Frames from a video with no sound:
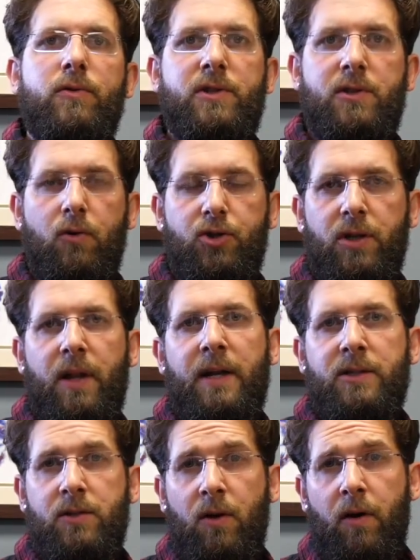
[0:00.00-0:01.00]

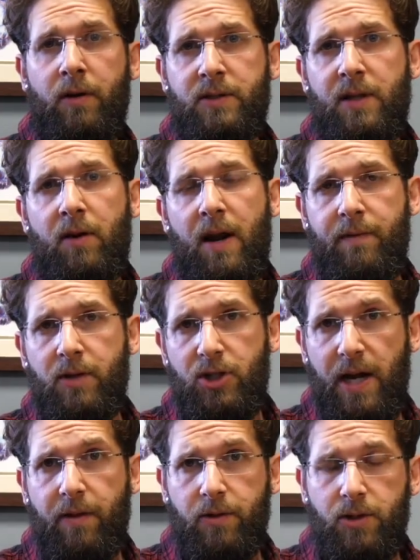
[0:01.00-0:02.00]
socialize dogs that are having
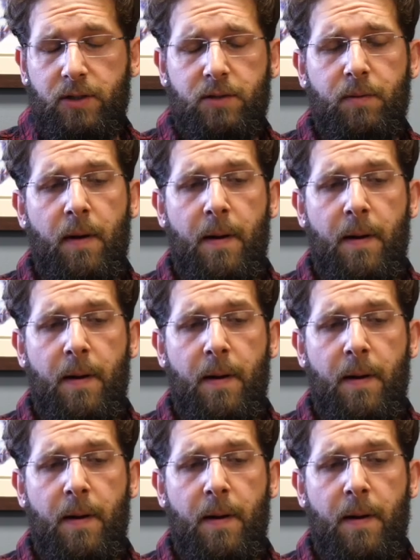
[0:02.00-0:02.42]
challenges.